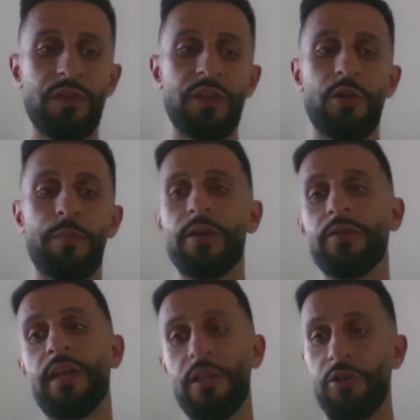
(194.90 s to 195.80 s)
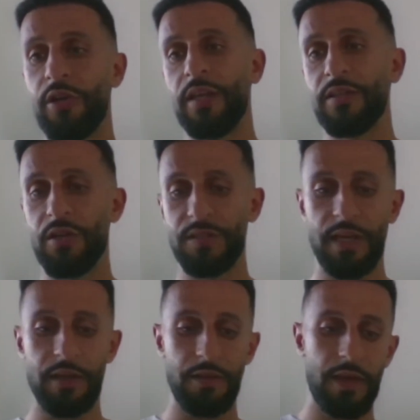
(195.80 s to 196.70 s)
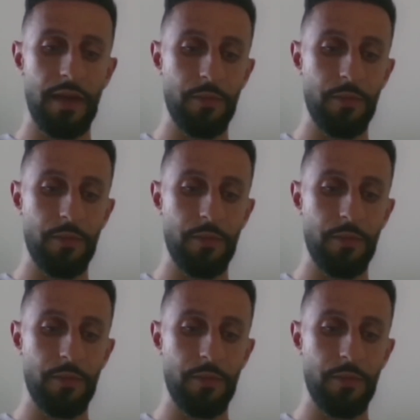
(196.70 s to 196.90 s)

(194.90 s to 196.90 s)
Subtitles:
15-yard penalty, and you're getting tossed out of the game.